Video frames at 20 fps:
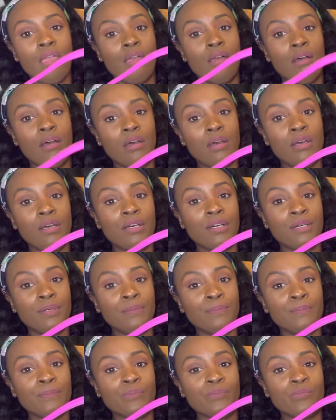
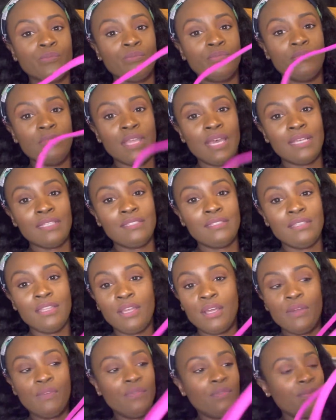Not
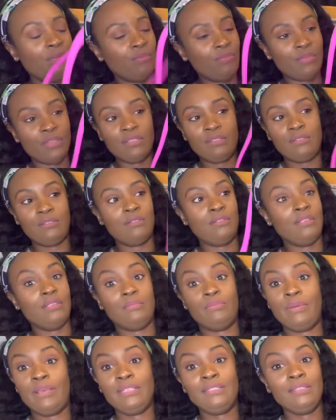stuff. This is
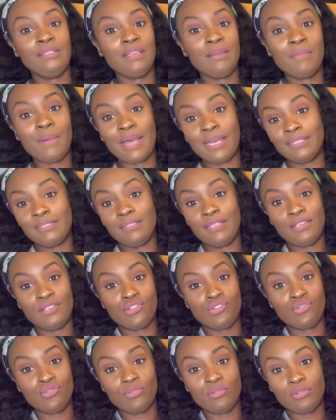basically my
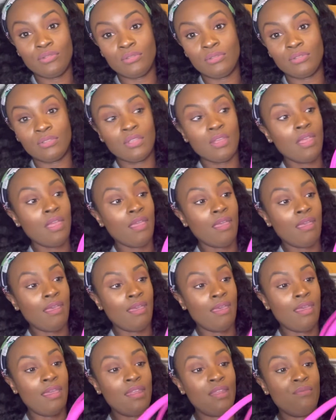essentials
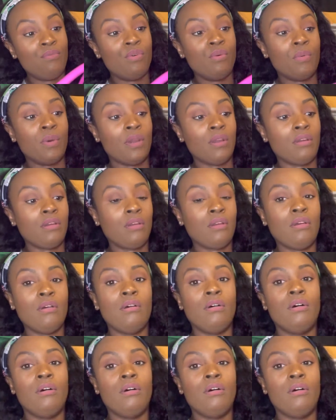and it will work.